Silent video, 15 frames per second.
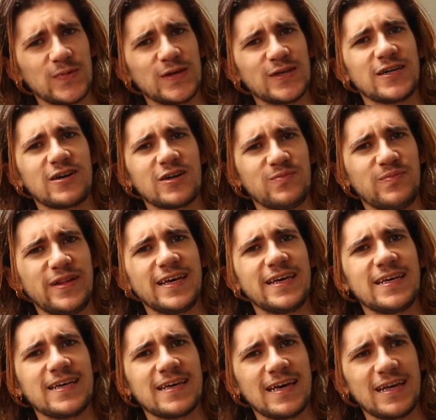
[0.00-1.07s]
He started
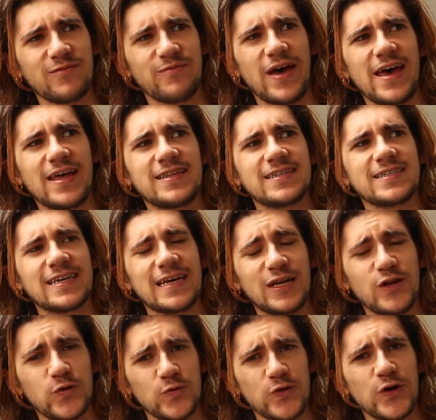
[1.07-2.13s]
playing in bands in
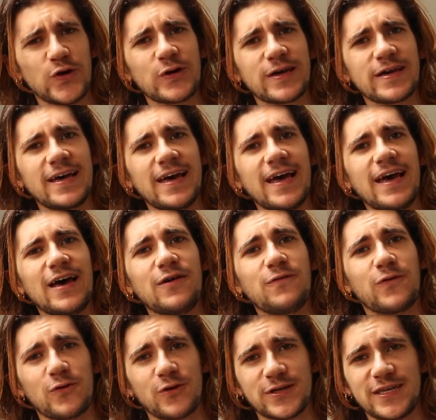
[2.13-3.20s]
New York.
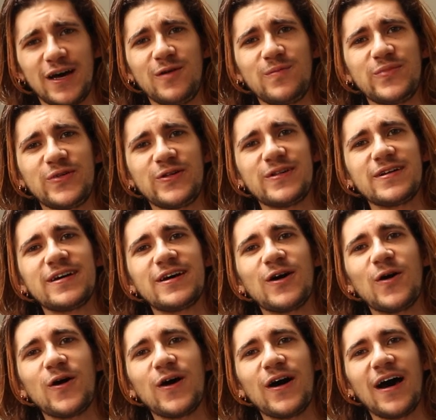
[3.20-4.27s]
For example,
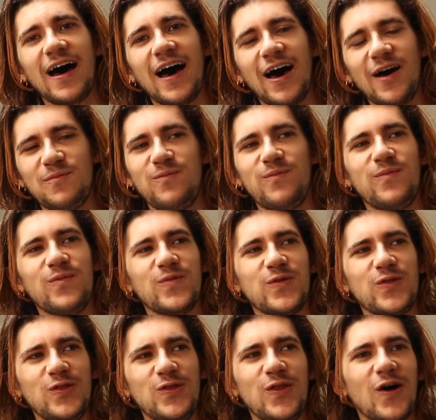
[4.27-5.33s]

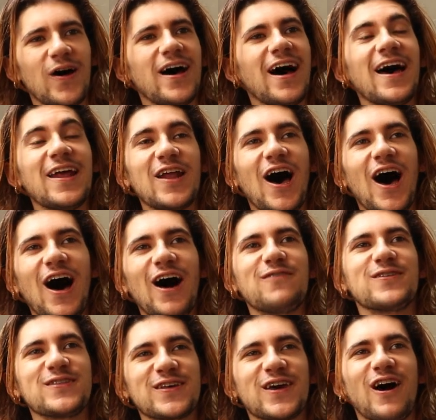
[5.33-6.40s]
an
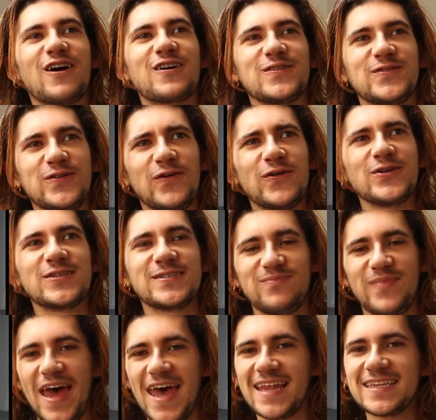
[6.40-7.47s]
avant-garde noise
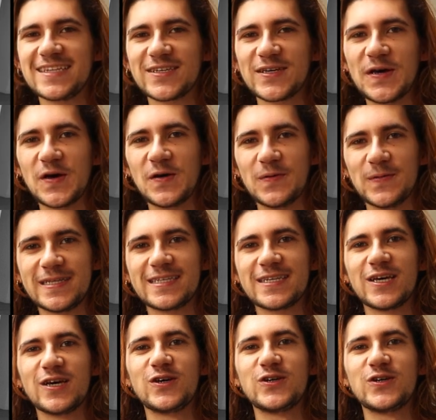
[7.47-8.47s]
band with